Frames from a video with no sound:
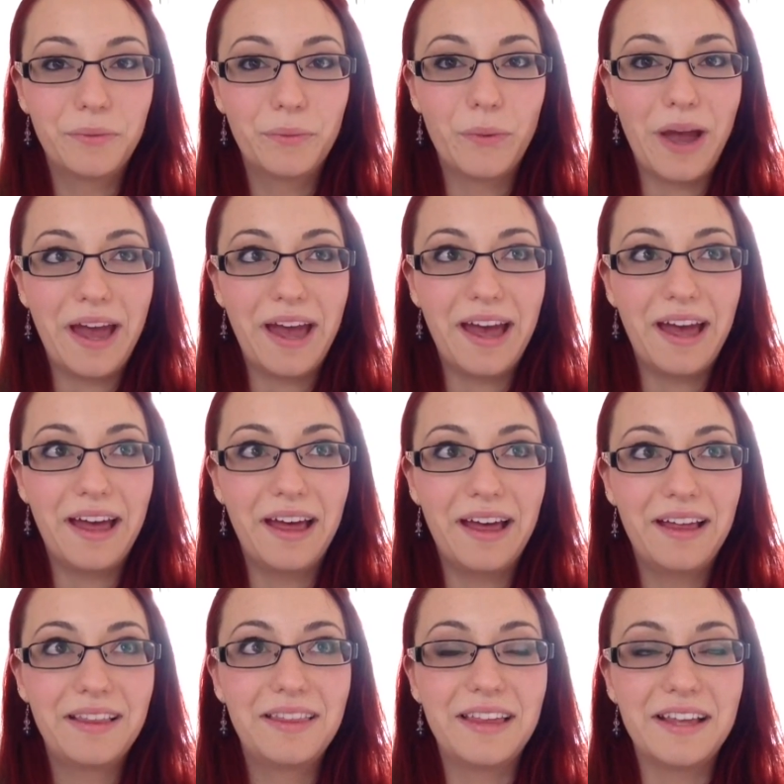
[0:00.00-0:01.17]
where
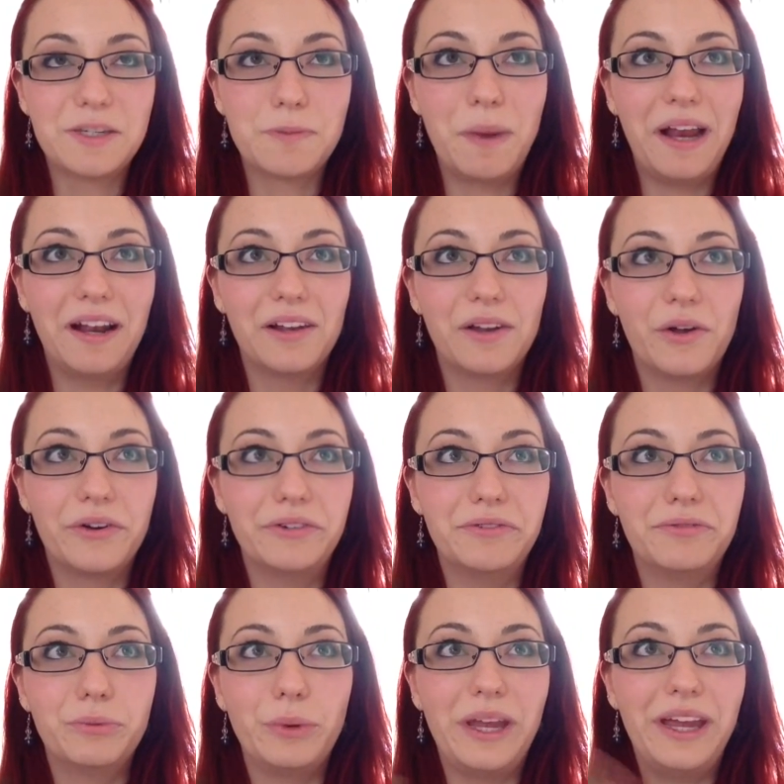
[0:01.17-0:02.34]
there's been a lot
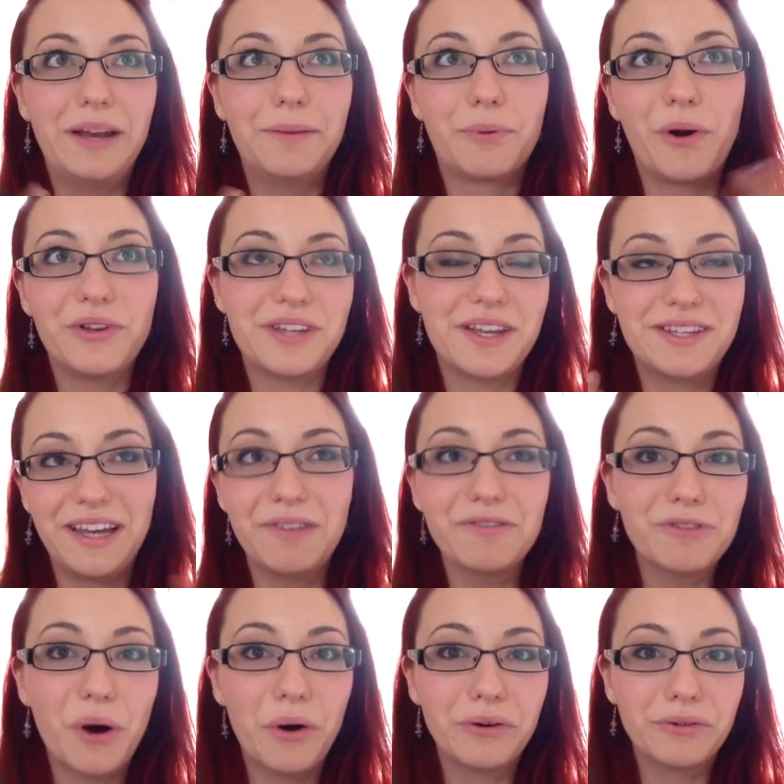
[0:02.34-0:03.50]
of weird processing
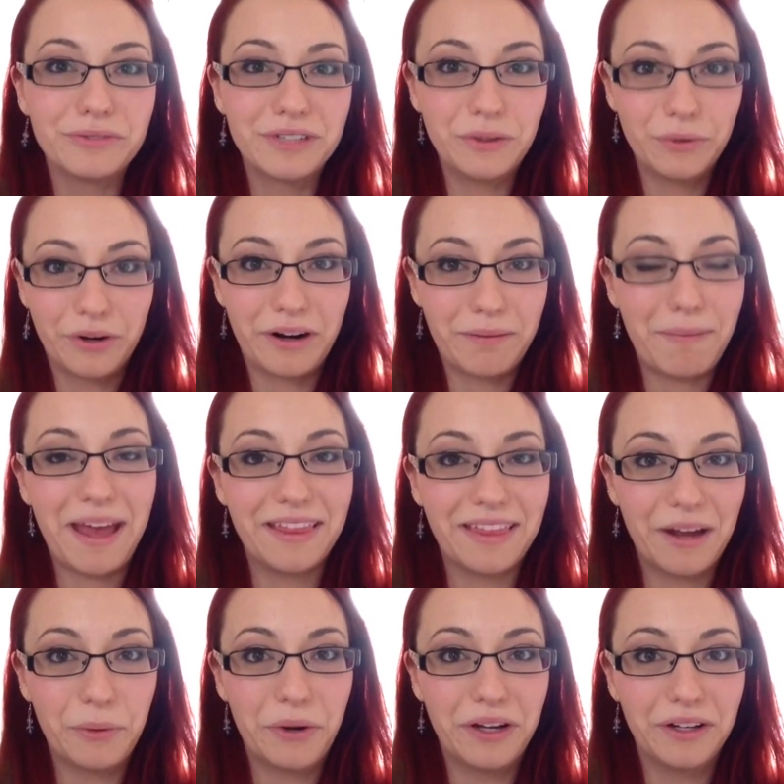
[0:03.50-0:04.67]
involved in order to make
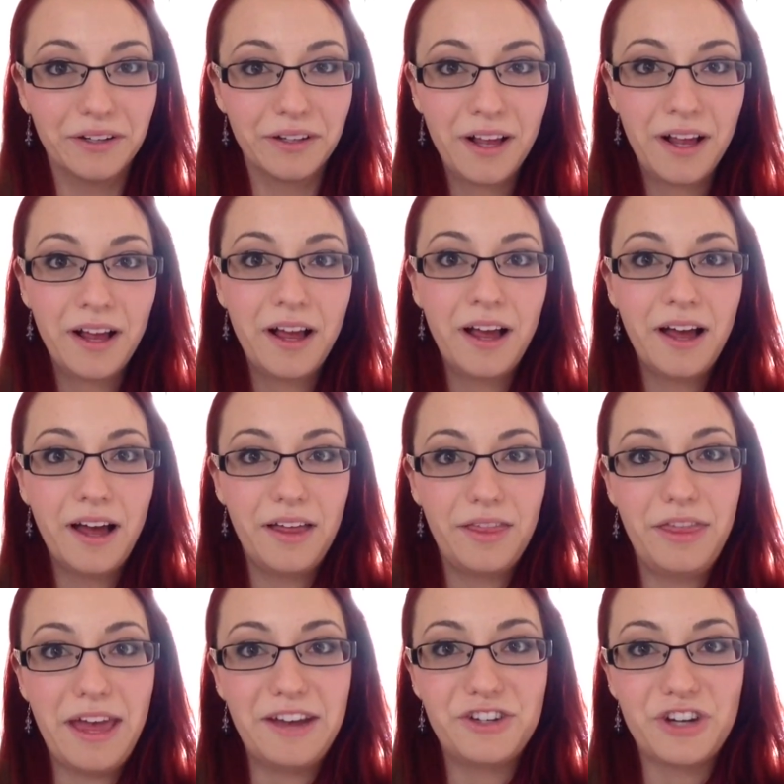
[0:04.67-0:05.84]
that oil.
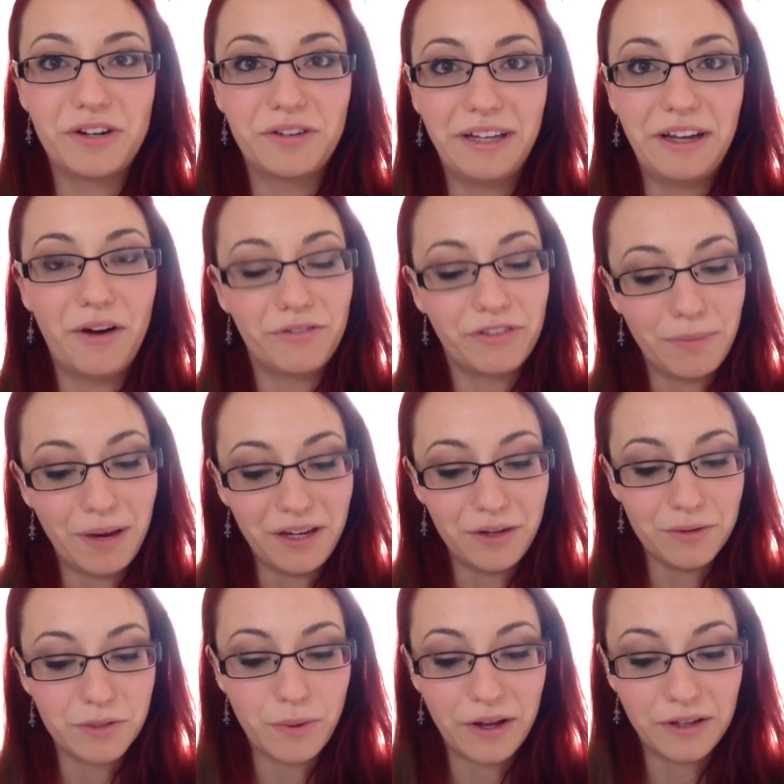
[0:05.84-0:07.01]
They're generally off the menu
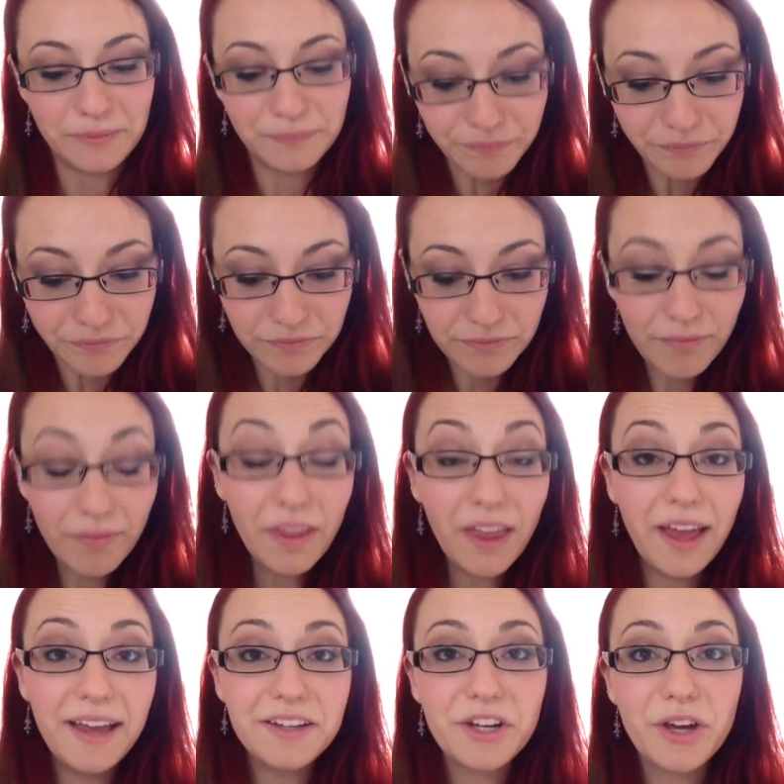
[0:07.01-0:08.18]
as well.
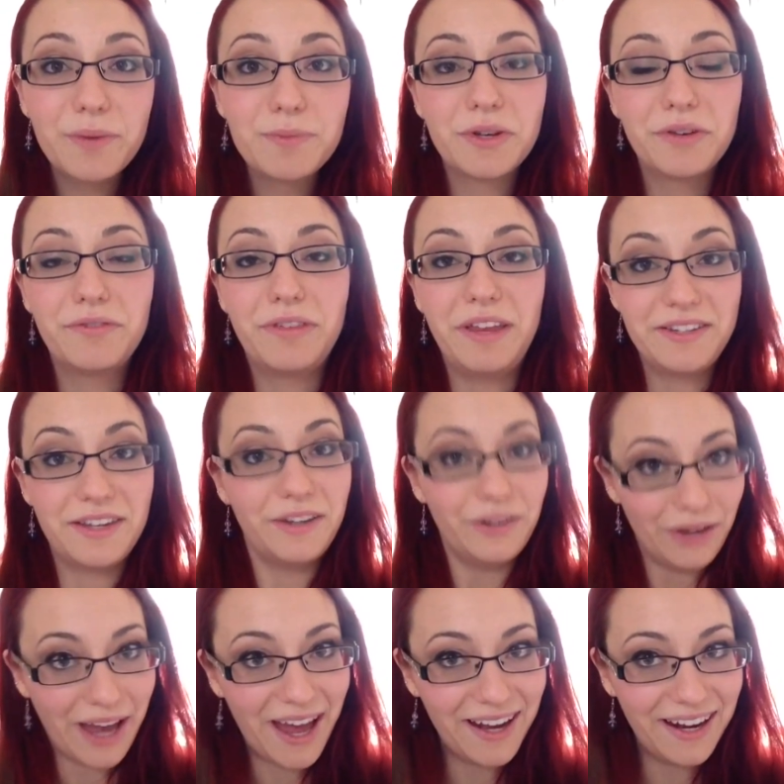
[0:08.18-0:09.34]
In terms of things that you
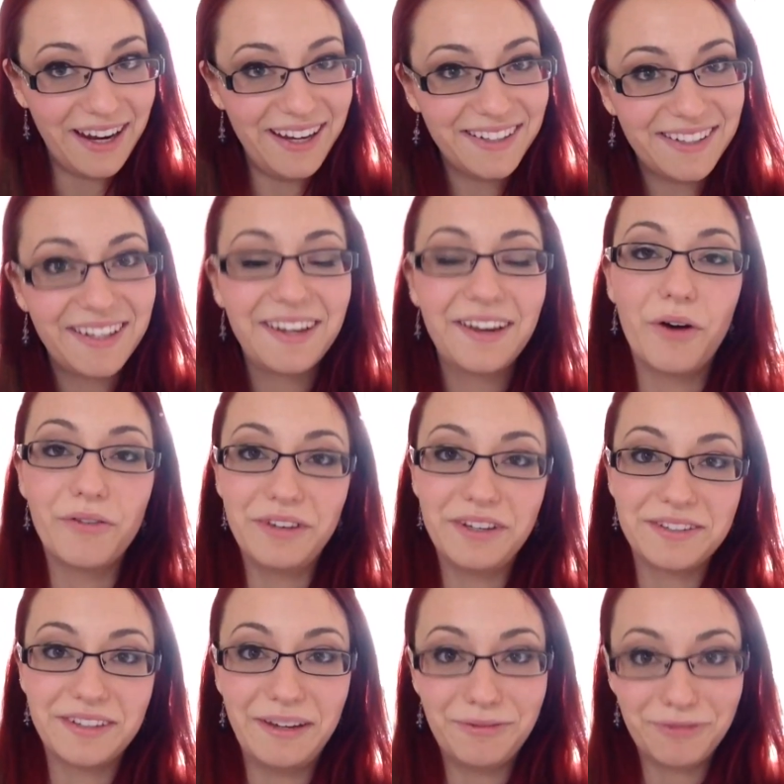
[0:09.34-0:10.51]
can eat,
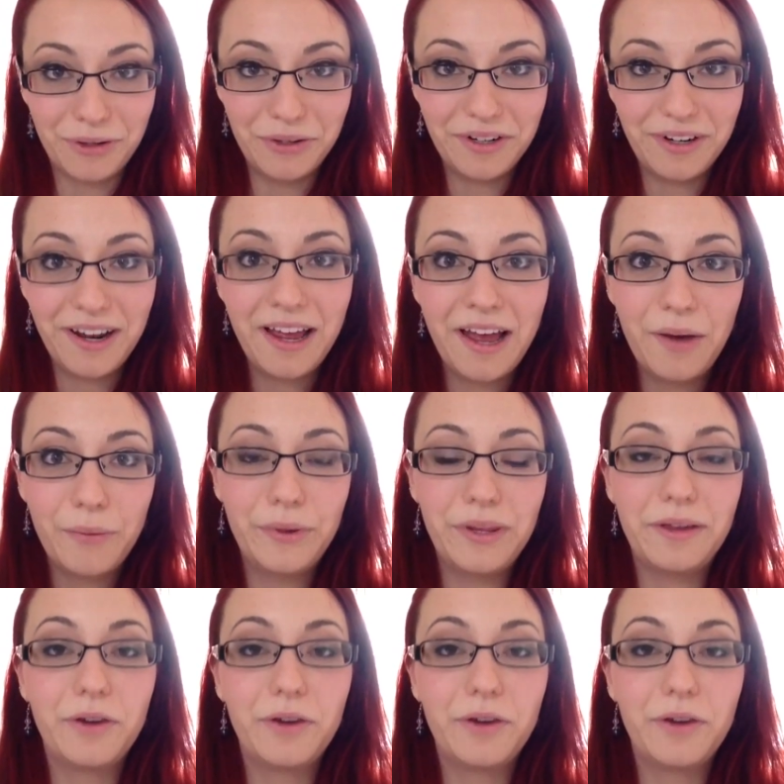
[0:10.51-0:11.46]
obviously fruit, with a